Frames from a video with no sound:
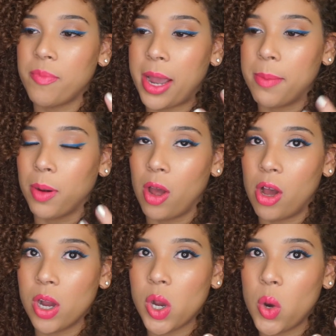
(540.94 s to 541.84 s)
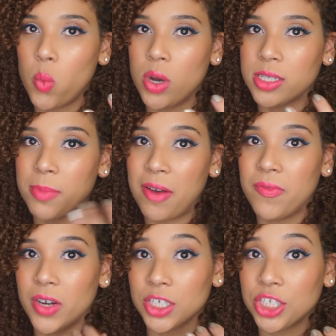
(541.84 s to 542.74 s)
my blog was
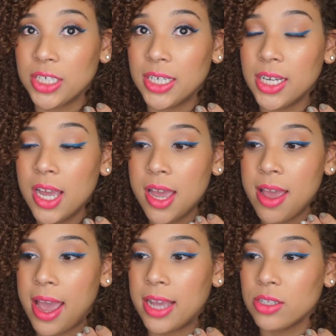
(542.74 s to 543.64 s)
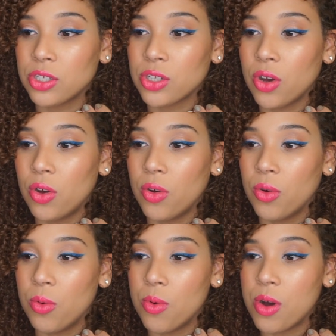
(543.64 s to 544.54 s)
malfunctioning. And
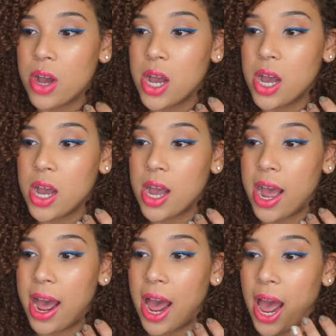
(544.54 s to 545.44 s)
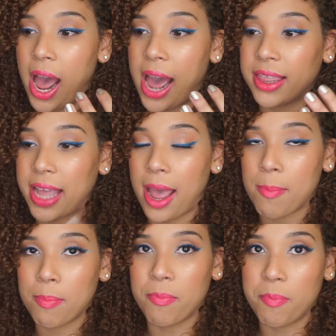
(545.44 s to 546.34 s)
so at that
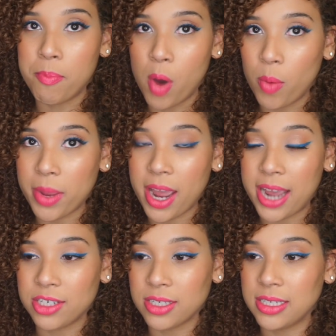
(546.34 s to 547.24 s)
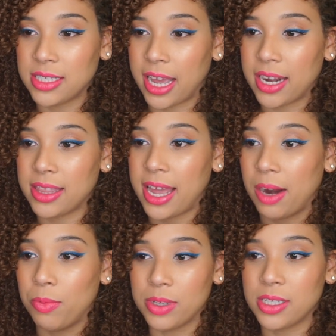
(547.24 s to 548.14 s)
moment, I just decided that
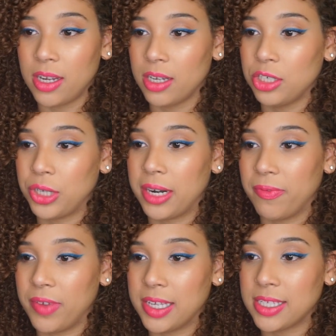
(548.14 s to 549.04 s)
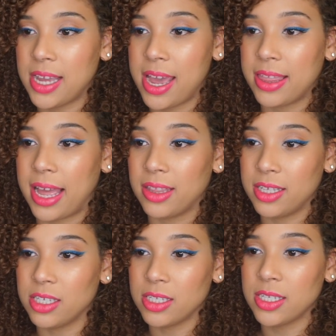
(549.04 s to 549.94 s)
I wasn't gonna try to fix it, and that
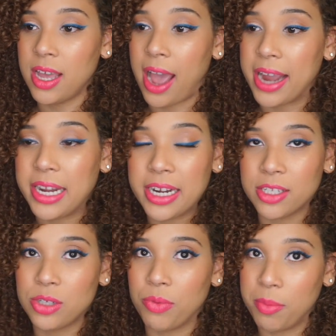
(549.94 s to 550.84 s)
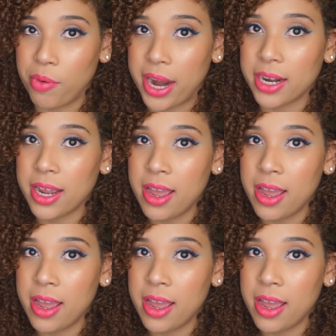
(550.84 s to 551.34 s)
I needed to rebrand,